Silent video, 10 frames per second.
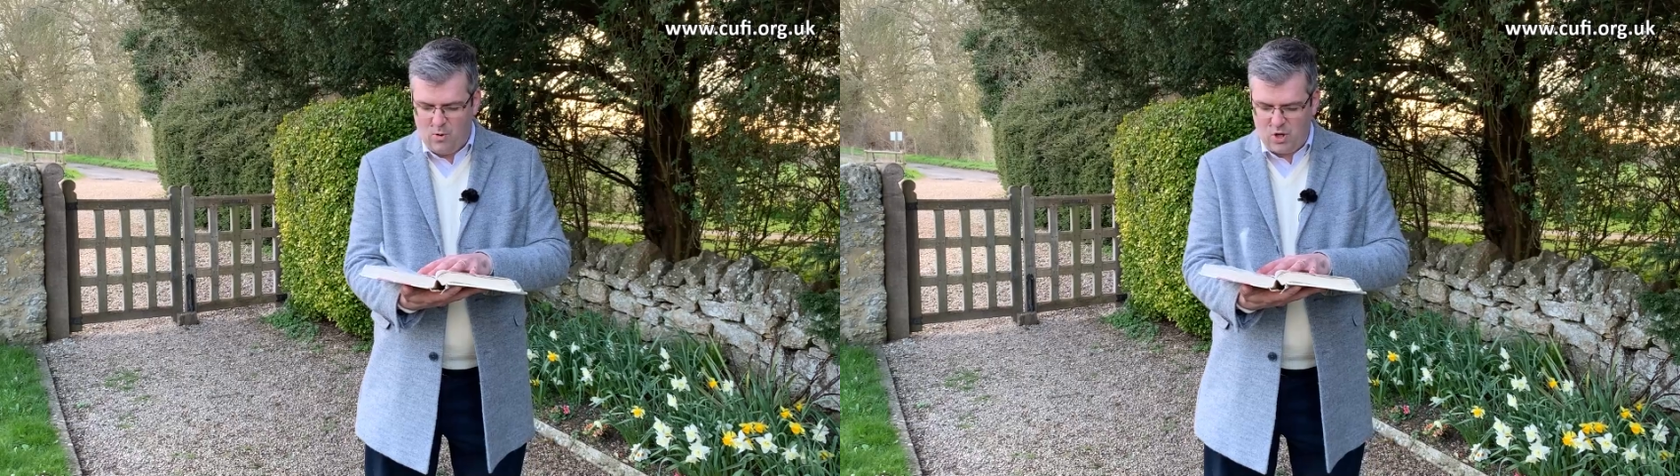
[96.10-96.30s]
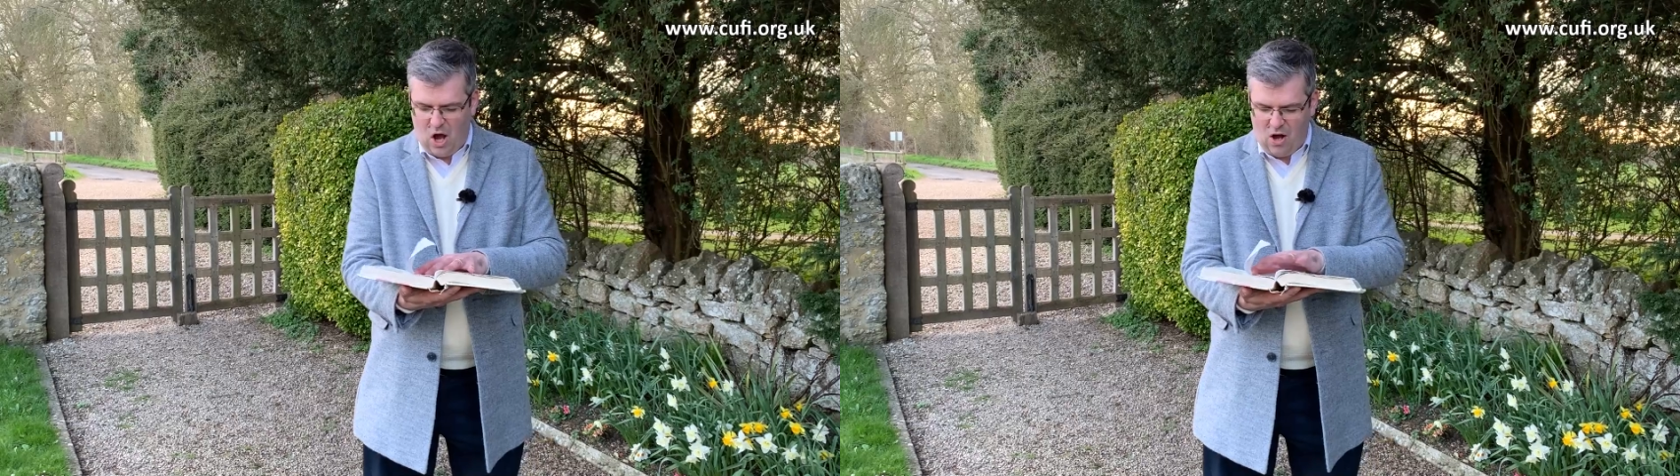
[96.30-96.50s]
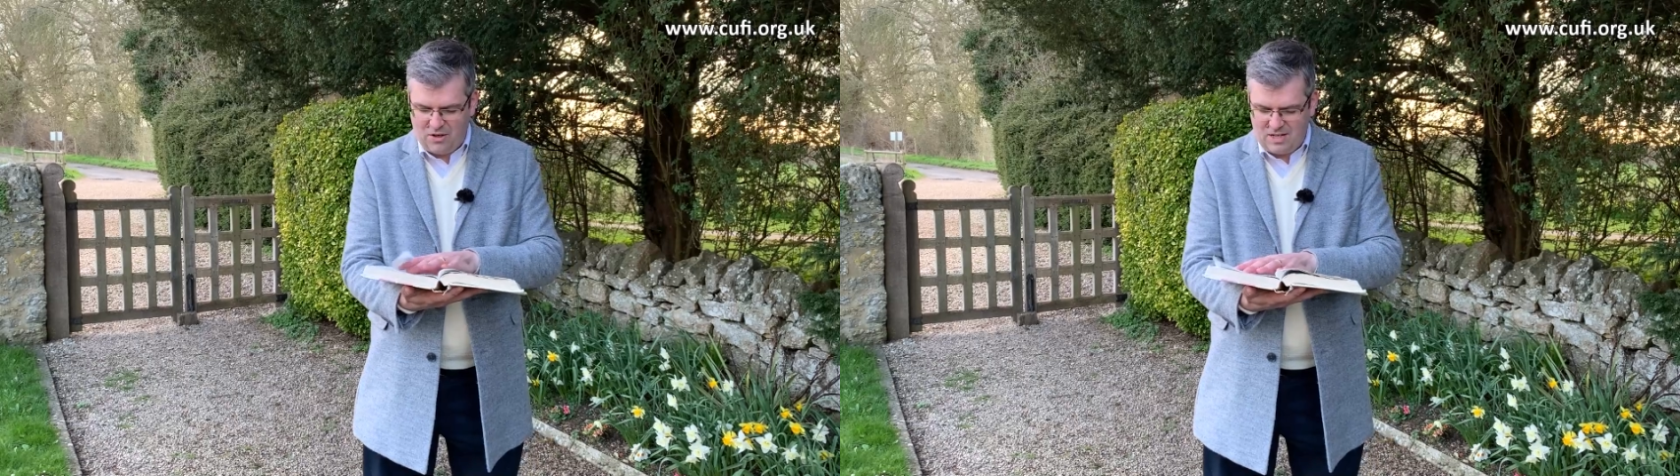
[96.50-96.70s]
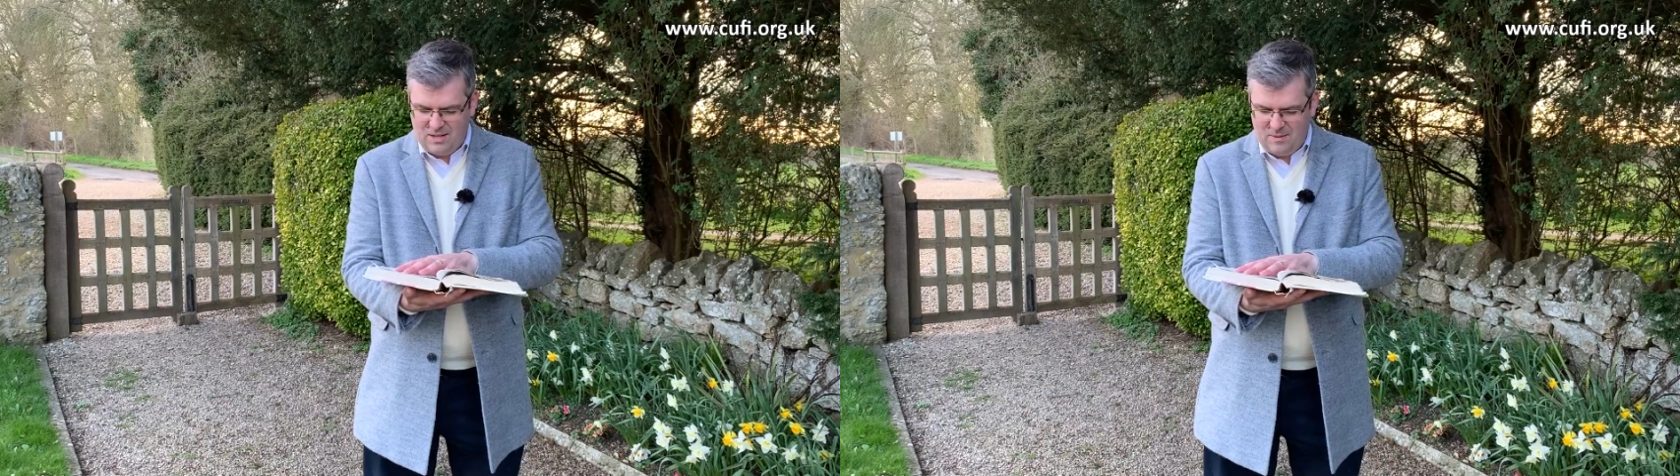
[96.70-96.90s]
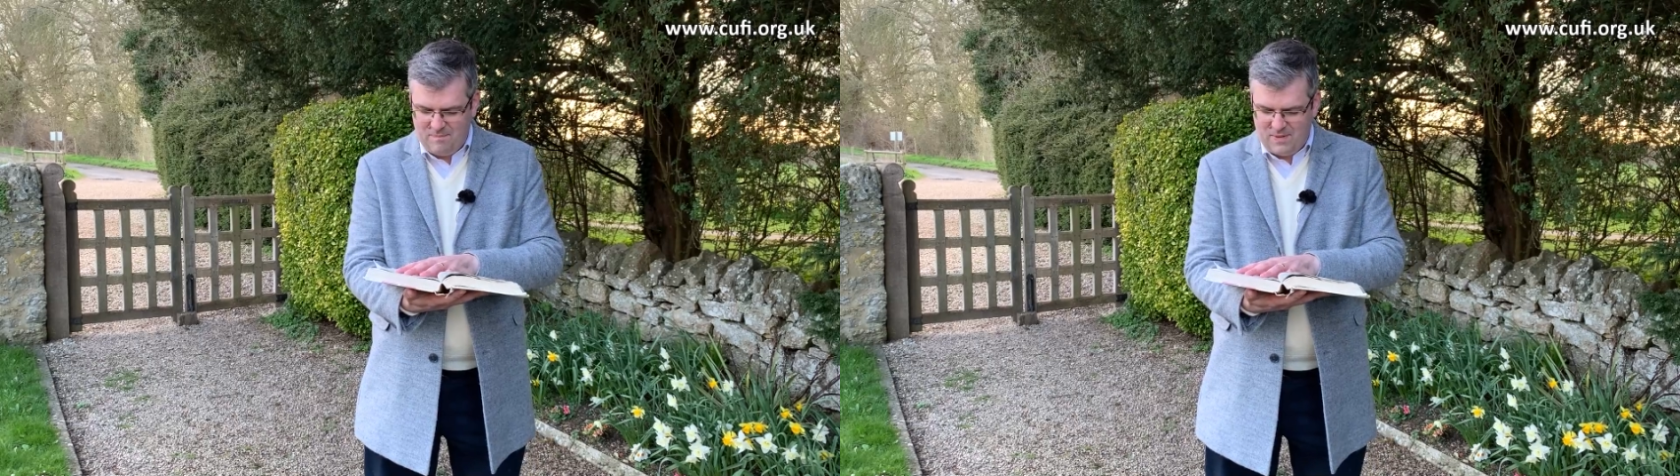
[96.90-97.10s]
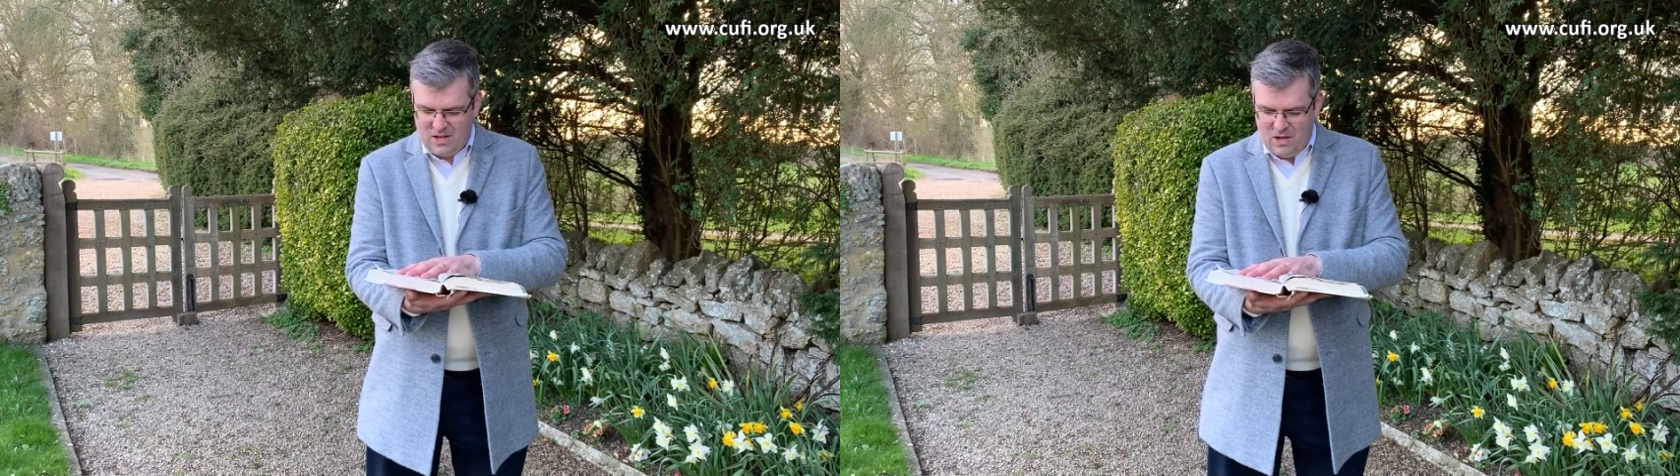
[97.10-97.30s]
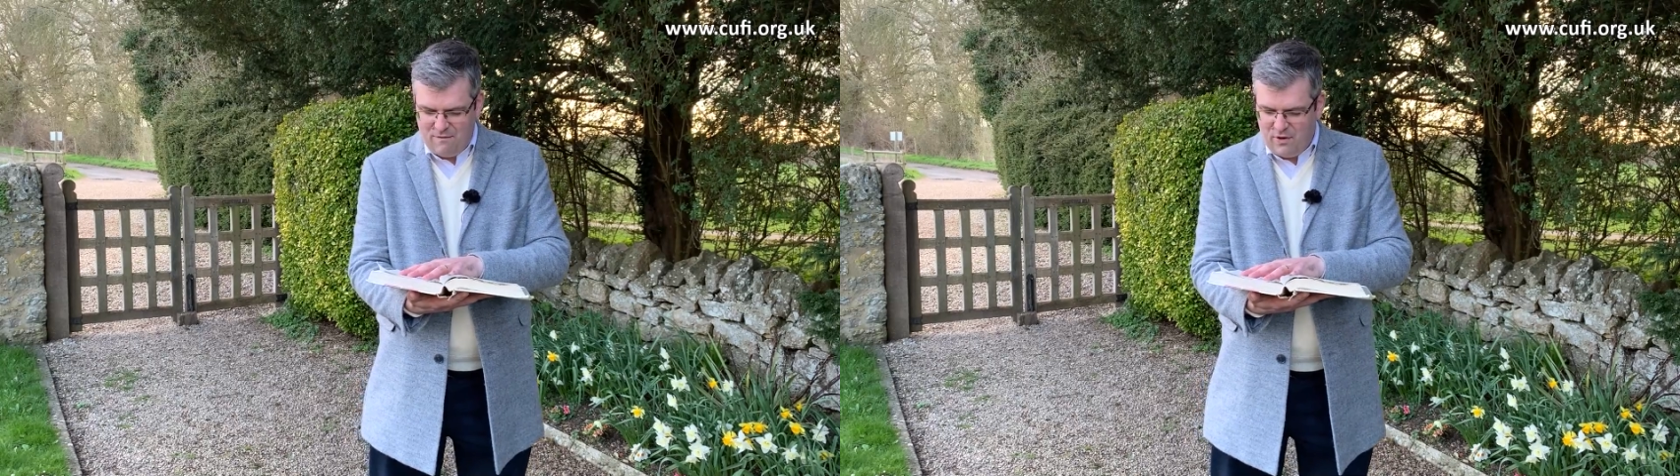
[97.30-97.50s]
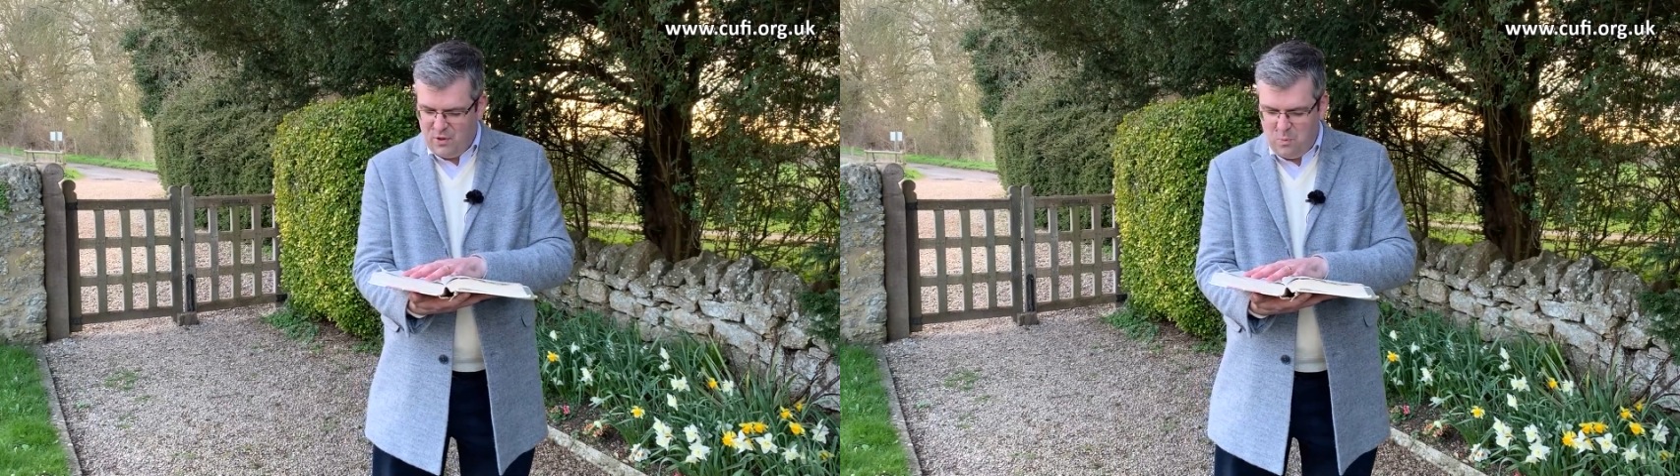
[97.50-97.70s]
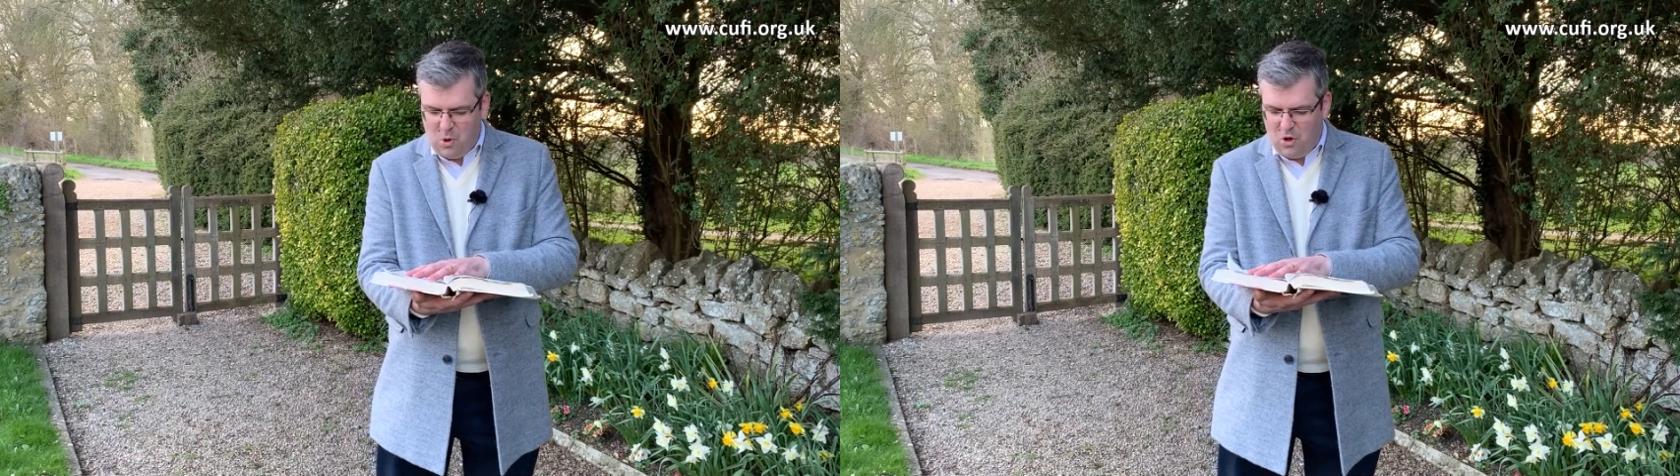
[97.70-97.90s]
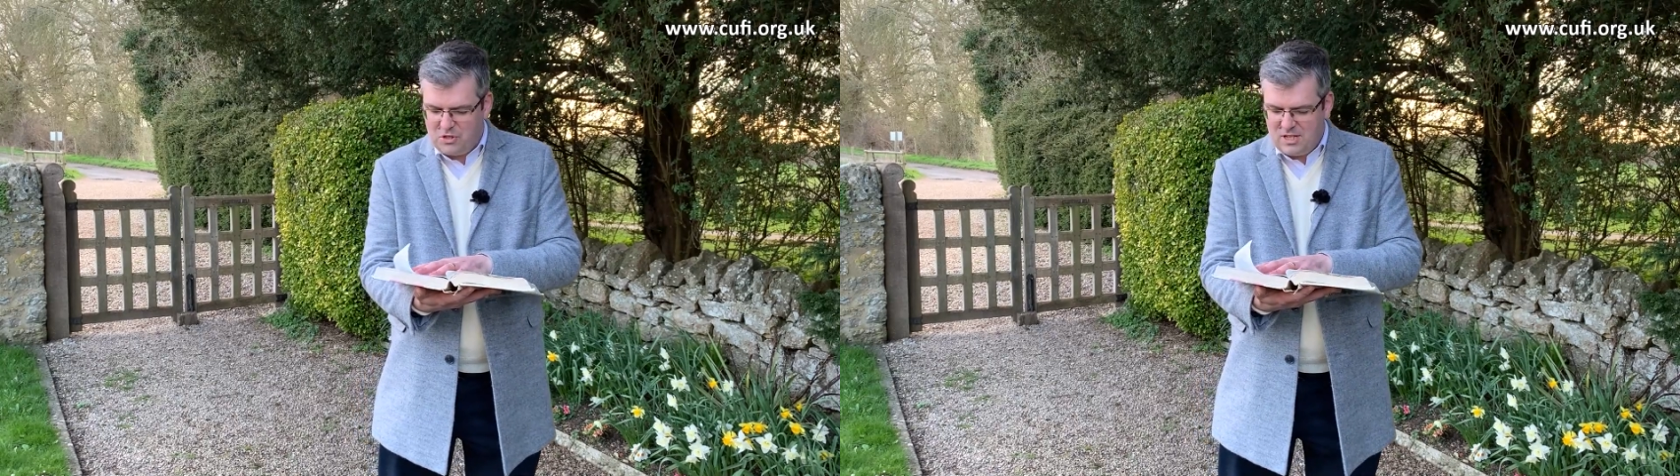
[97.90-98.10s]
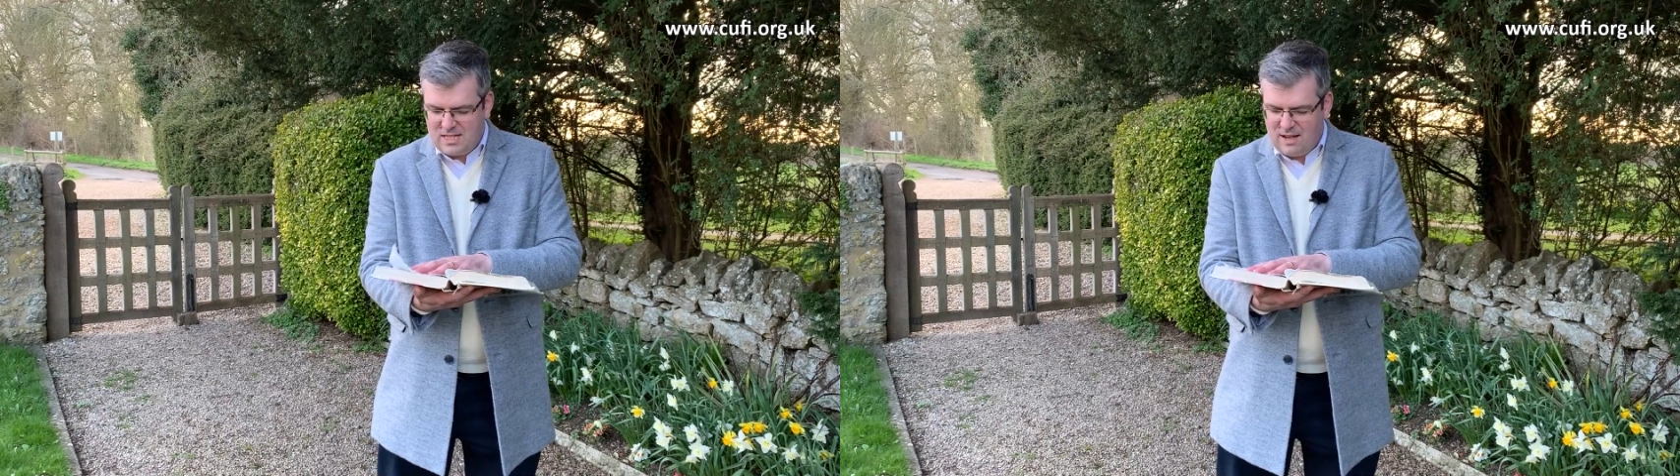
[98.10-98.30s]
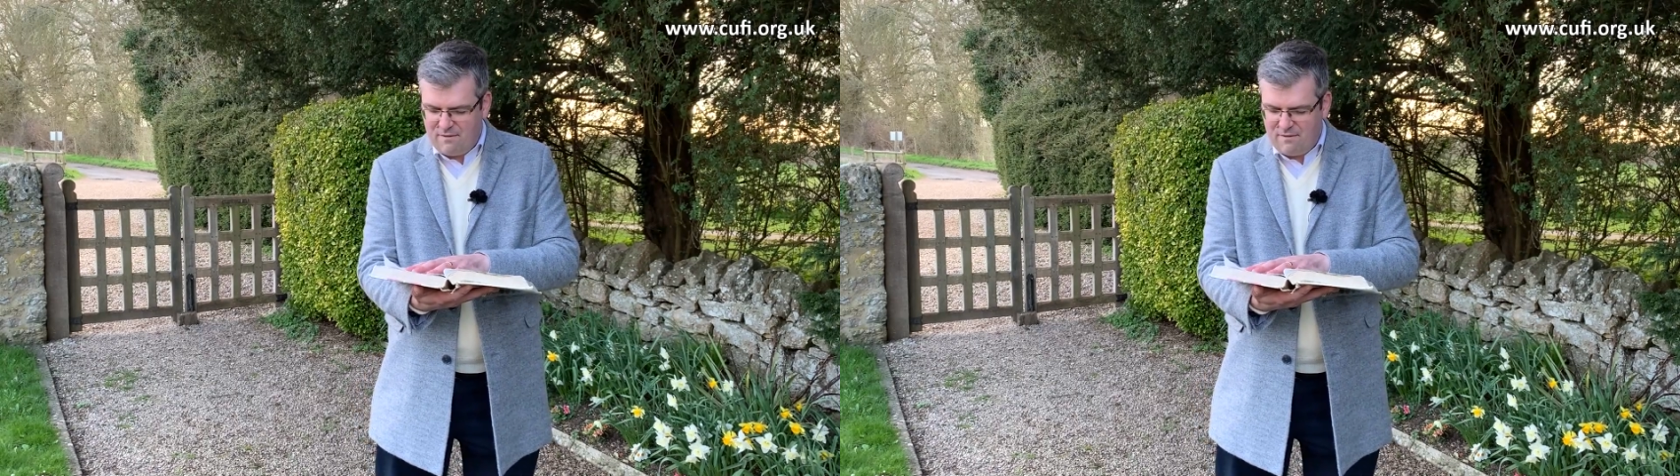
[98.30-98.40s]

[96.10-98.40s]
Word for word: O God, for the waters